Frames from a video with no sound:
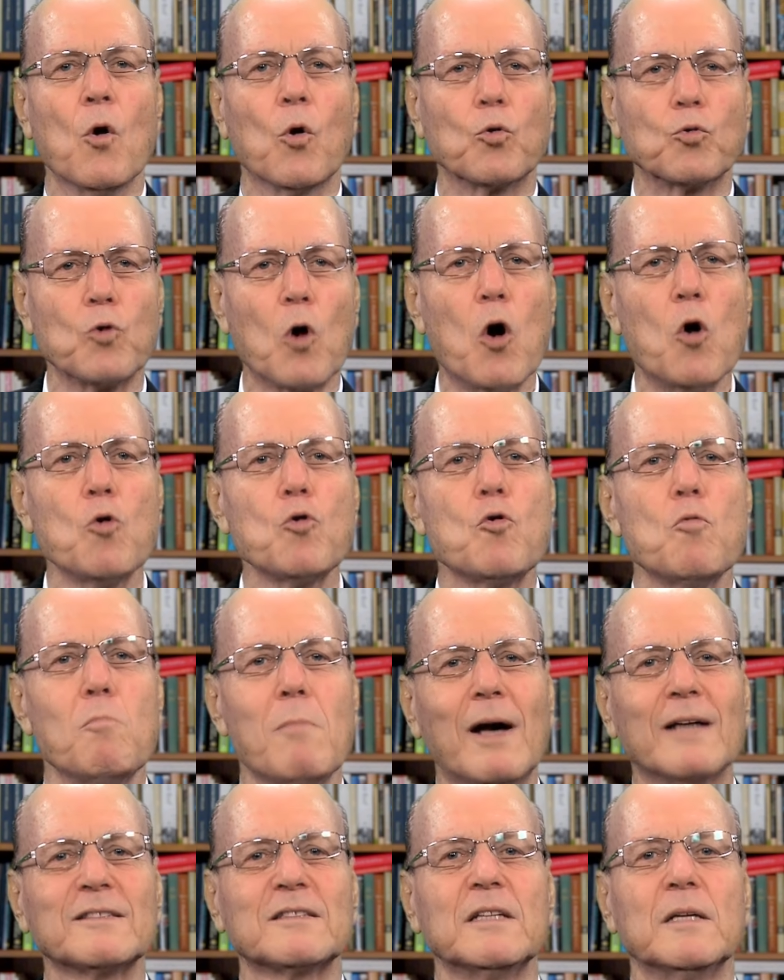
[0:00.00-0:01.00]
Rogue
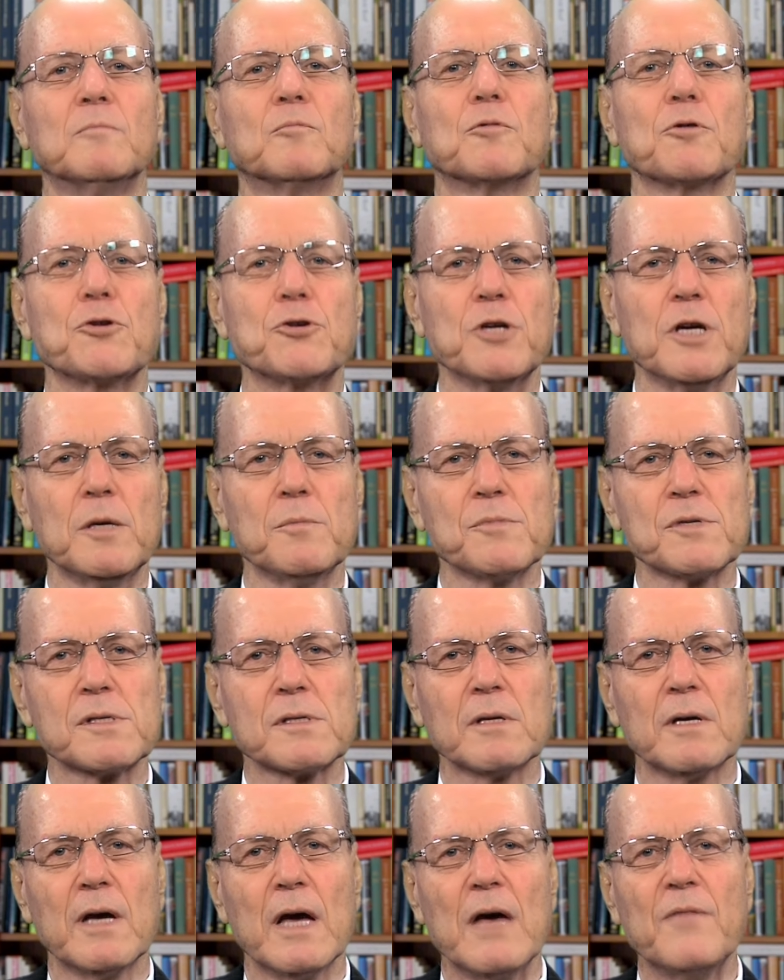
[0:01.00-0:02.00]
Muslim
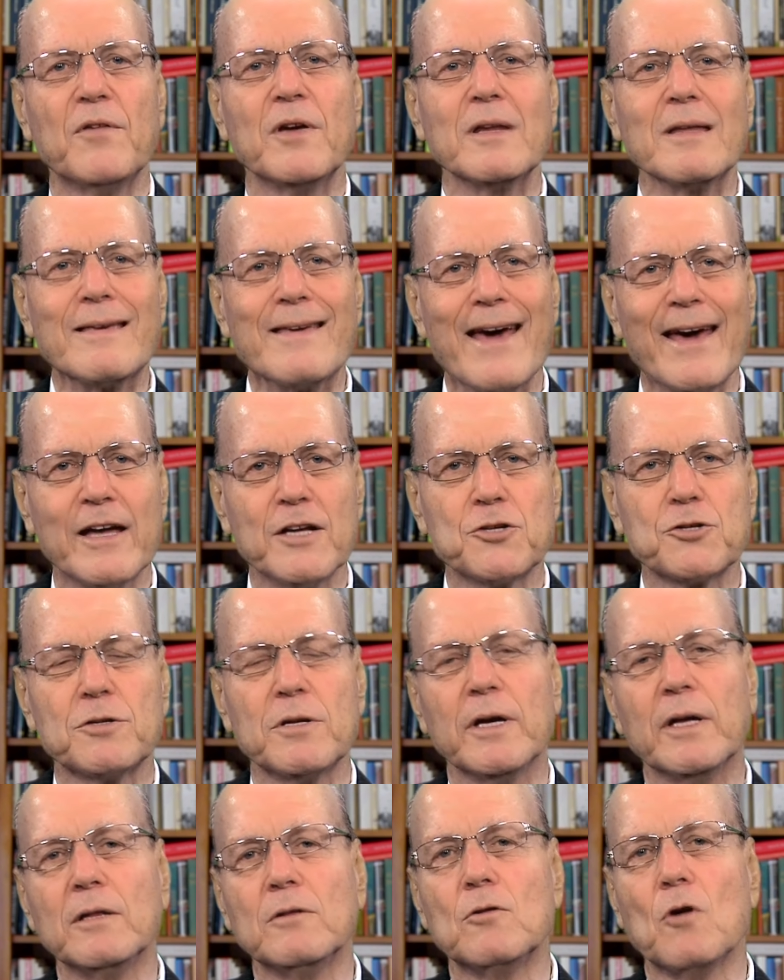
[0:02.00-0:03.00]
regimes have engaged
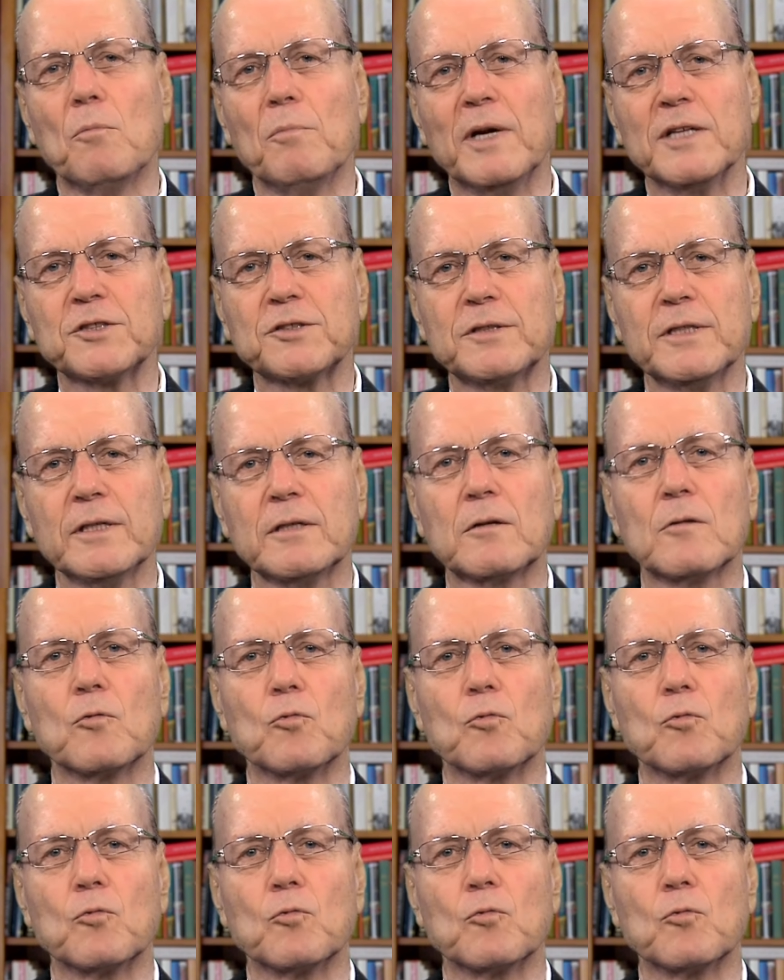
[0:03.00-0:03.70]
in domestic,